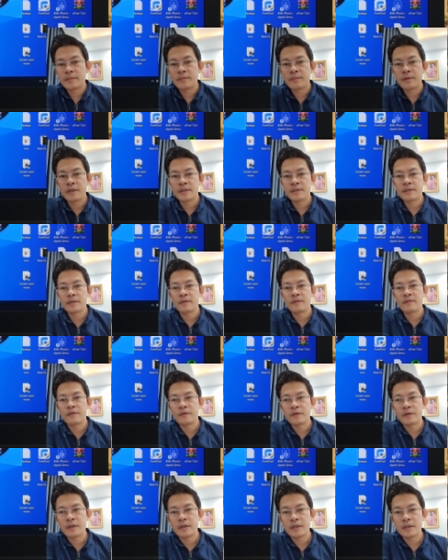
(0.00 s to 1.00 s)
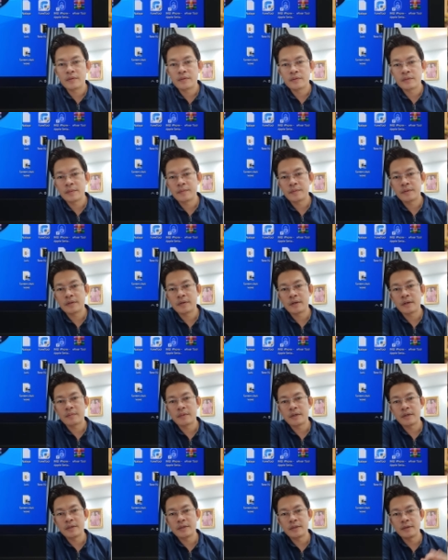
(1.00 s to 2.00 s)
and please don't forget to subscribe
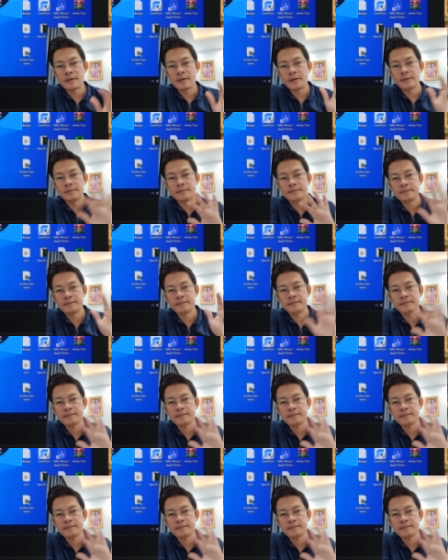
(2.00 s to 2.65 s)
my channel